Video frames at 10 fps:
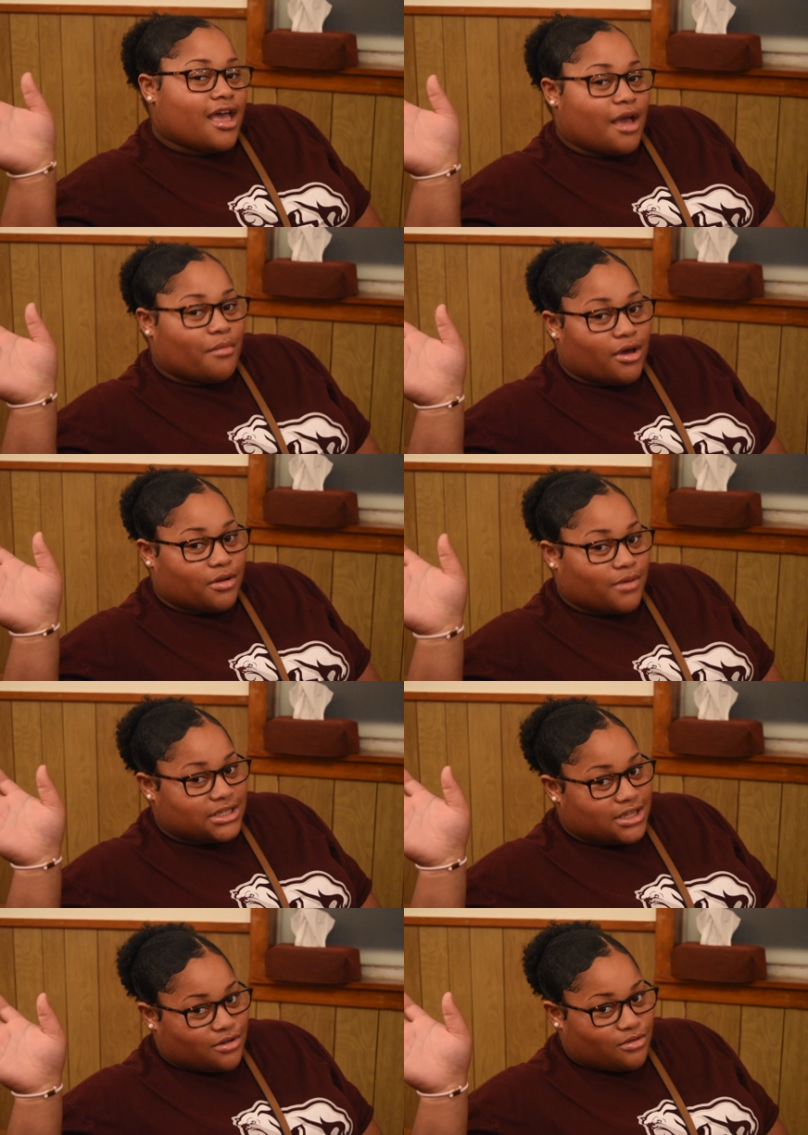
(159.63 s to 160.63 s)
I'm all the way
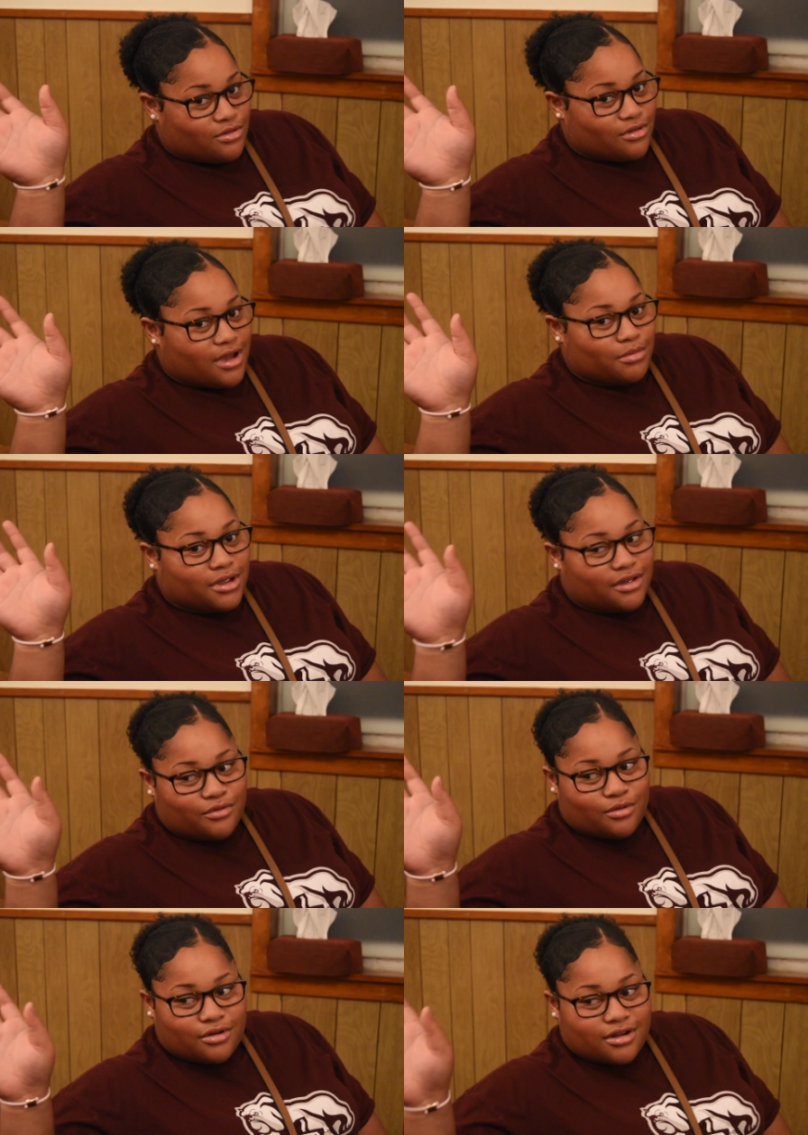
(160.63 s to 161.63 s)
single. I'm looking
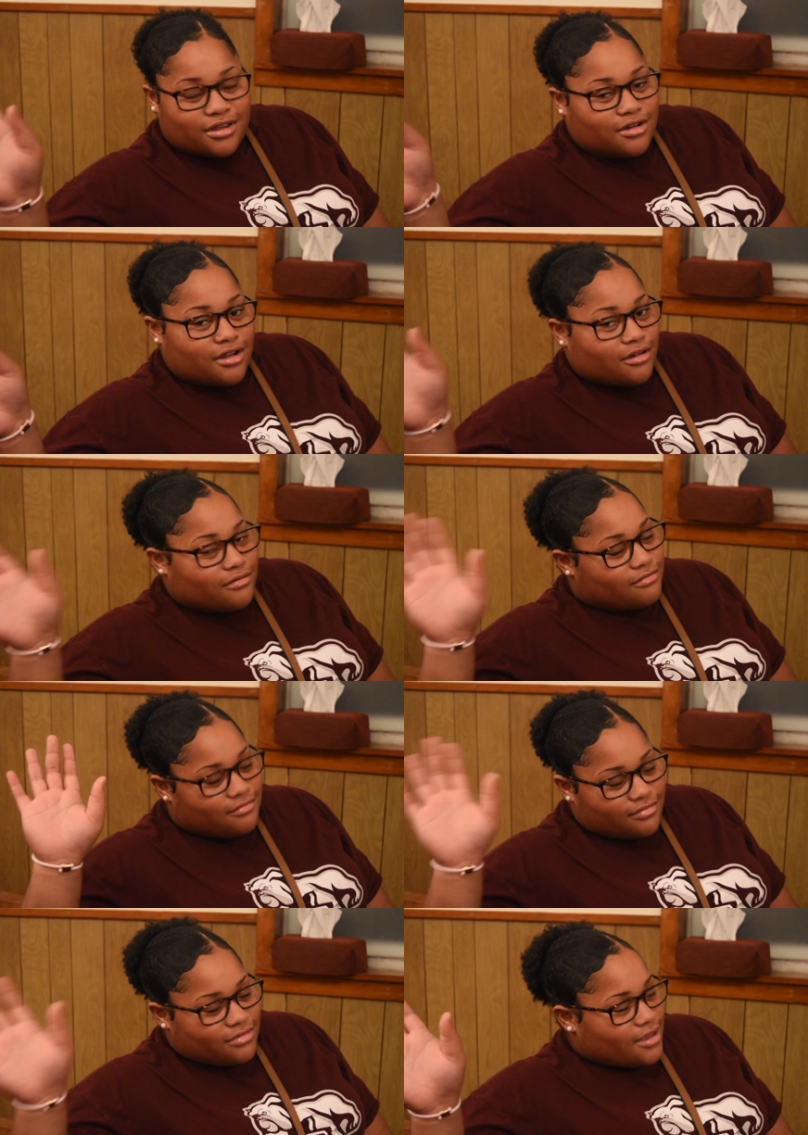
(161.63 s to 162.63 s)
for, you know.
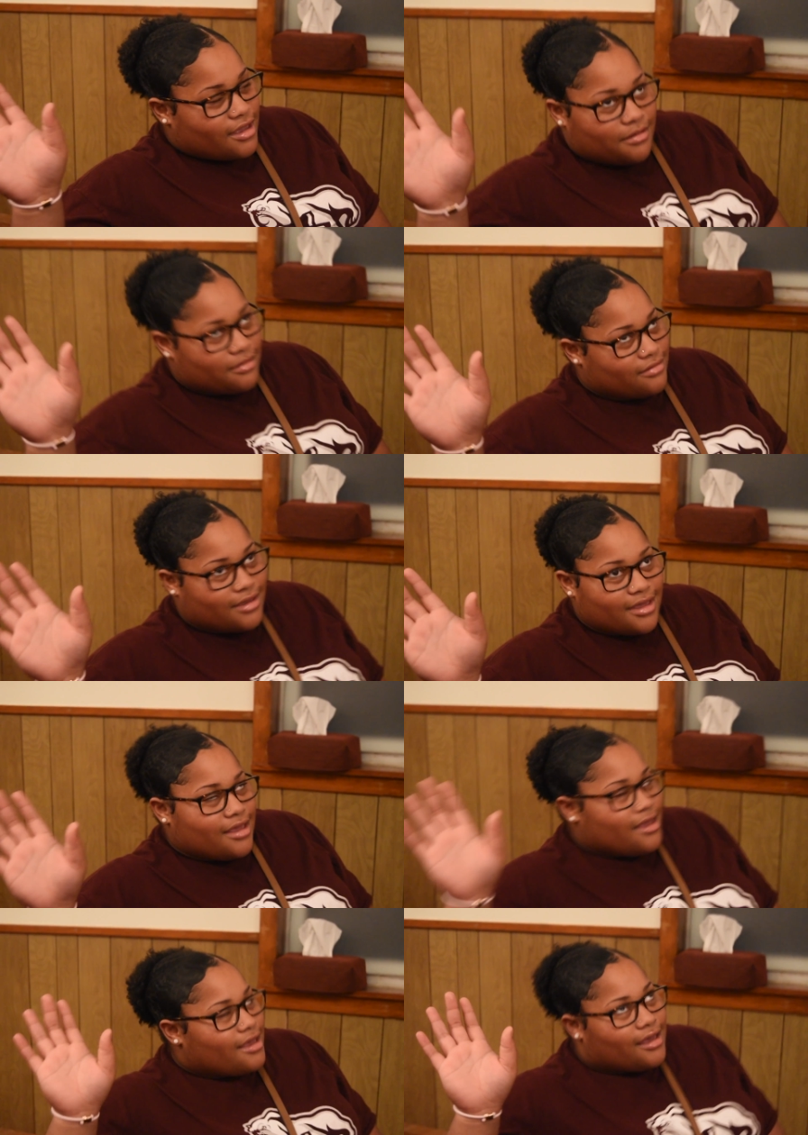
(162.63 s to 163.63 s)
She's looking for a boo
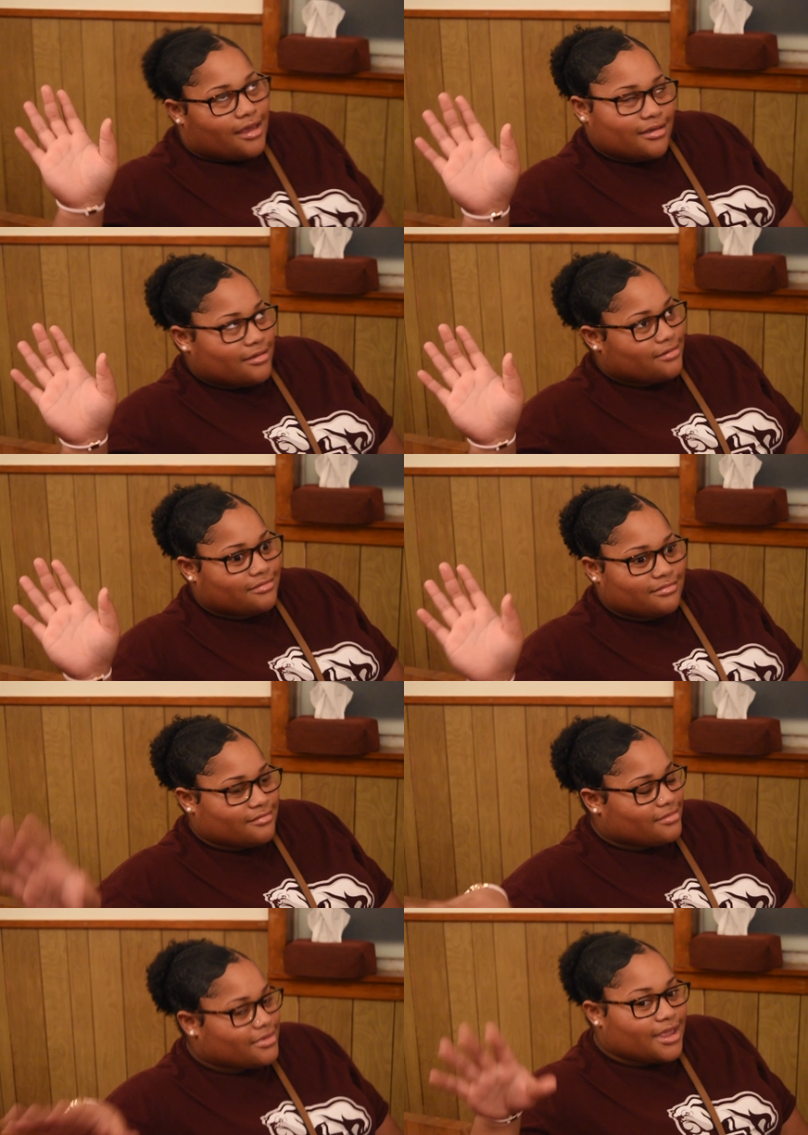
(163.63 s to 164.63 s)
thing, but you
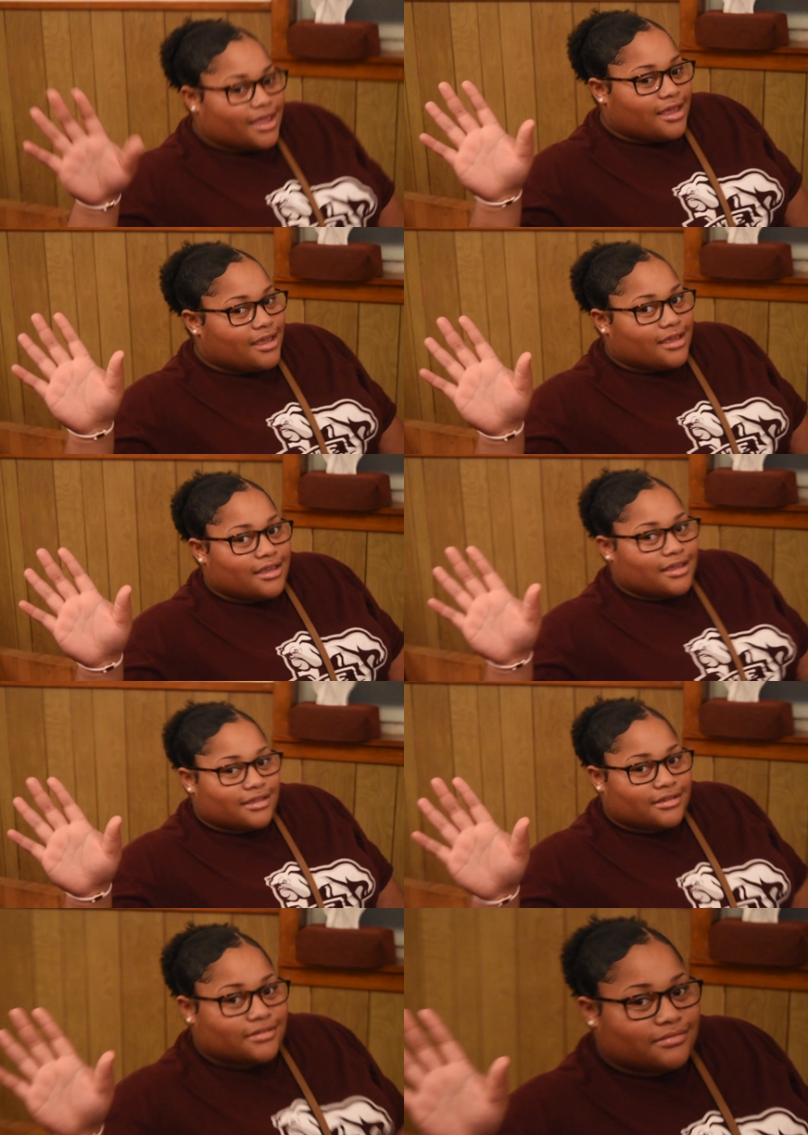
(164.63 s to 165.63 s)
guys, you gotta be able to put up
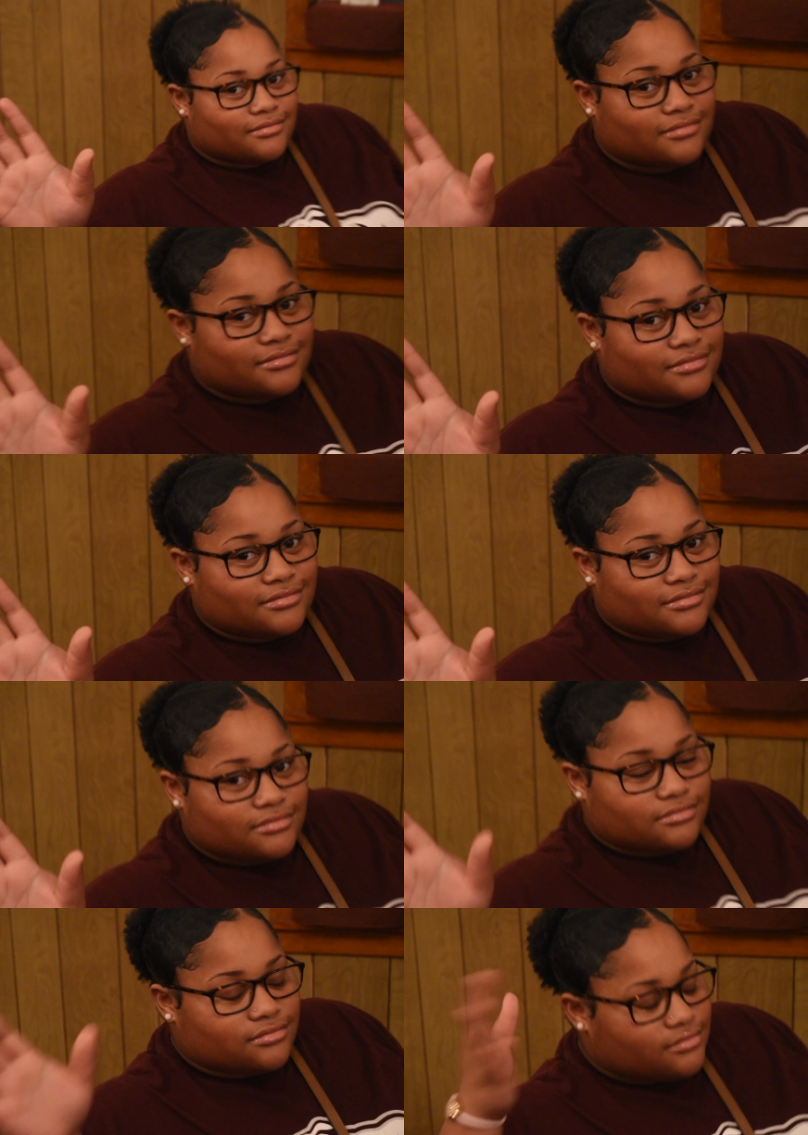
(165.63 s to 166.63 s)
with these slayed
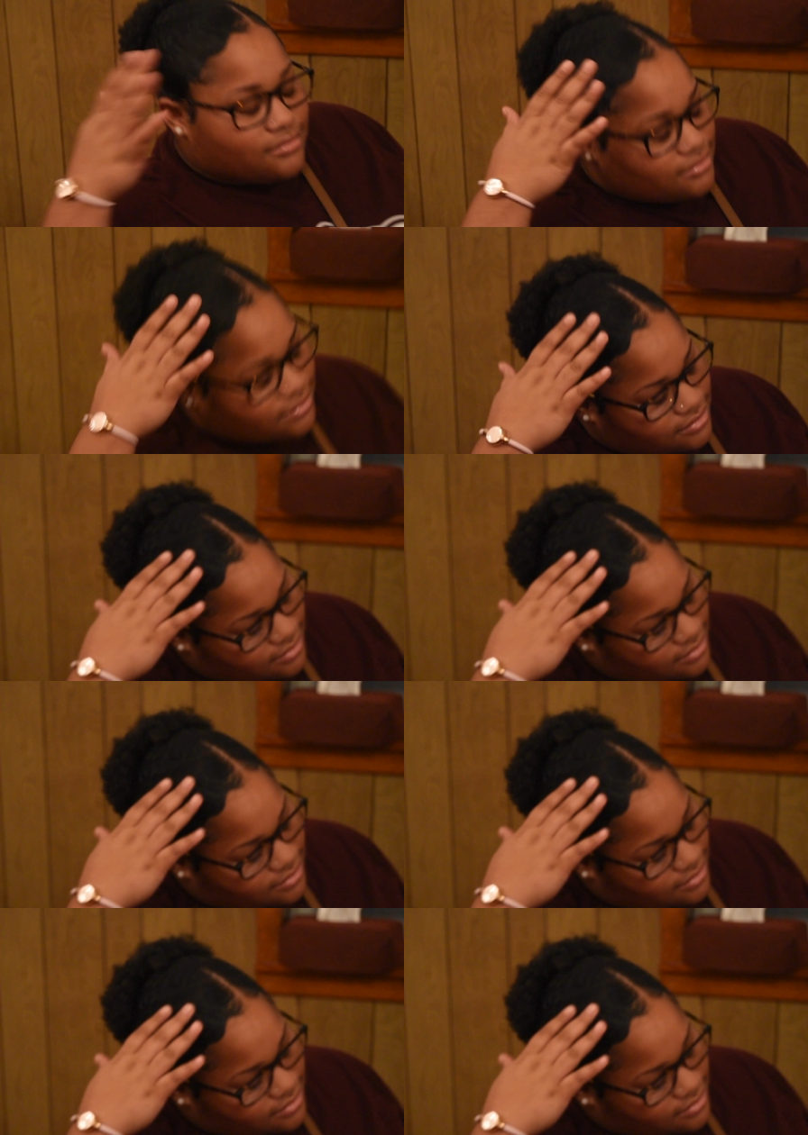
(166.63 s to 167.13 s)
edges,